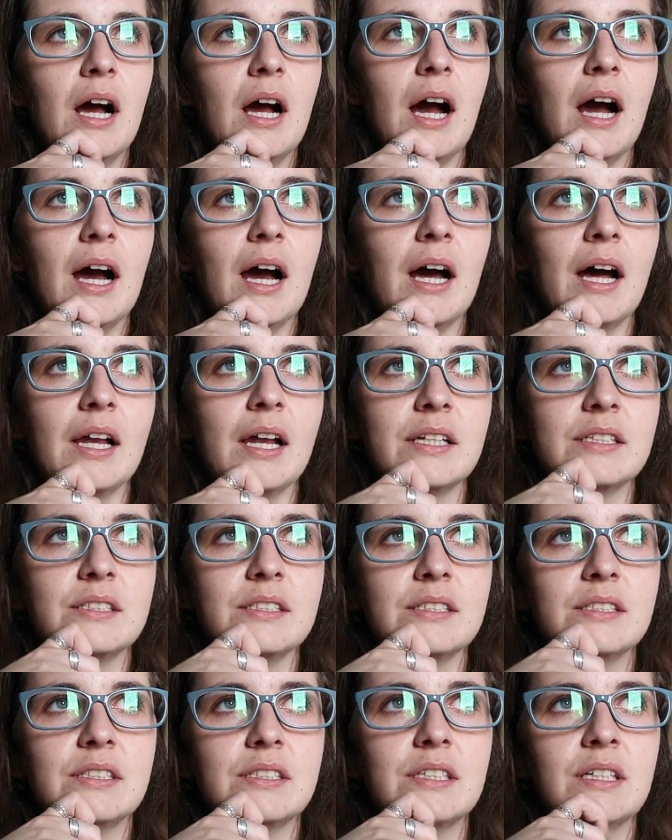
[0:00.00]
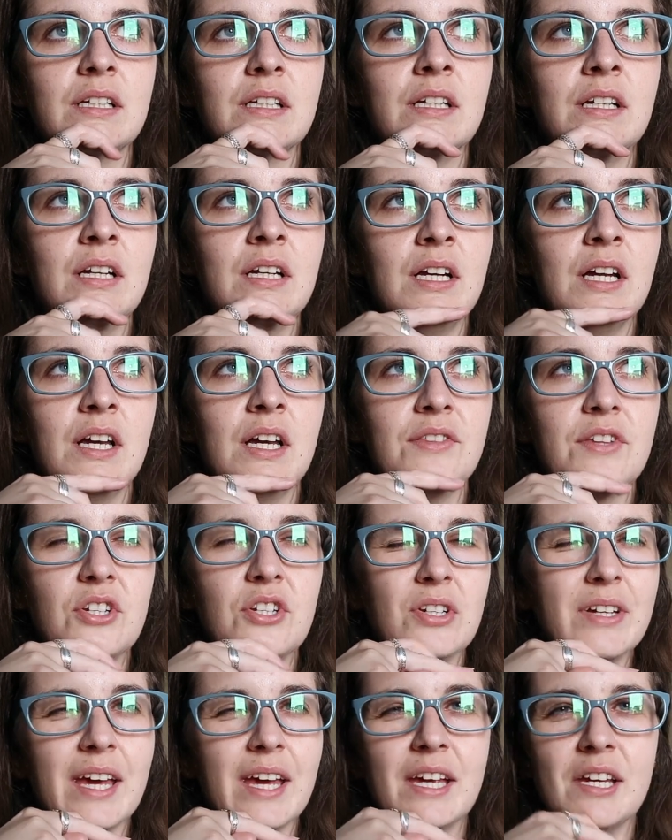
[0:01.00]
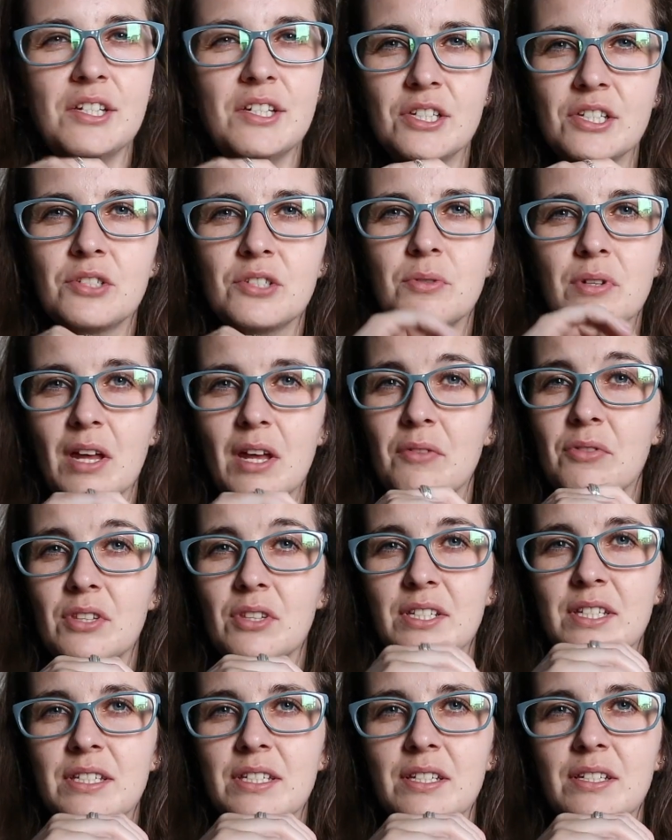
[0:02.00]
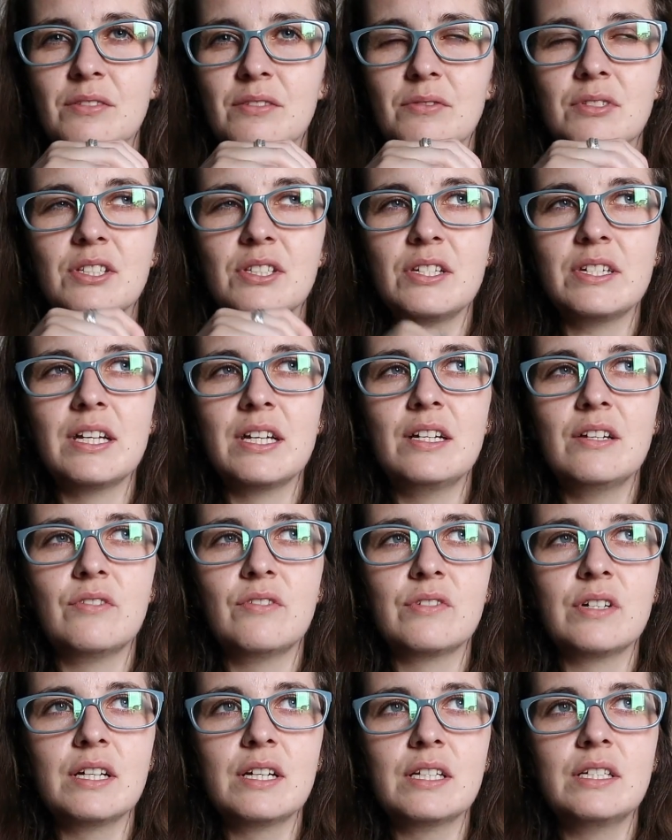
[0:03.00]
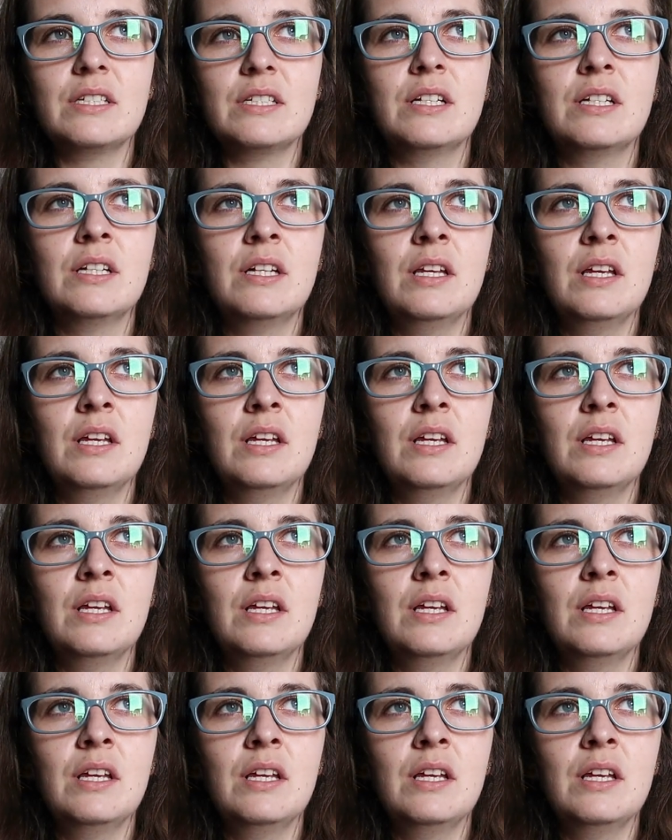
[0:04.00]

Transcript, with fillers: and they took ages to announce the, the date for it.